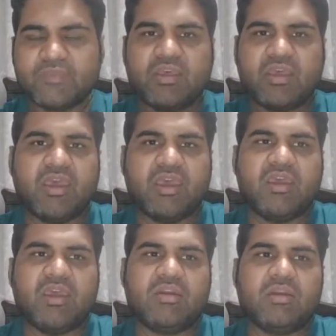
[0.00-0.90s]

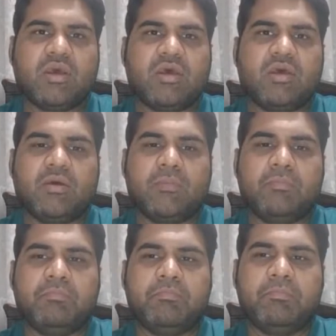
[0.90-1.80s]
and
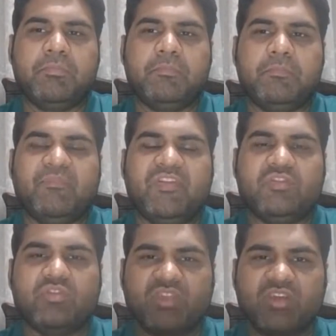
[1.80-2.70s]
when you
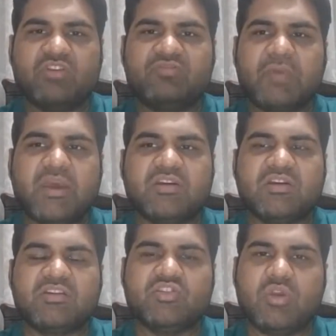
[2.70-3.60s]
think of buying a
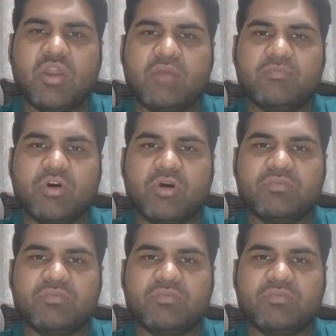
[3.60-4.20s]
new laptop,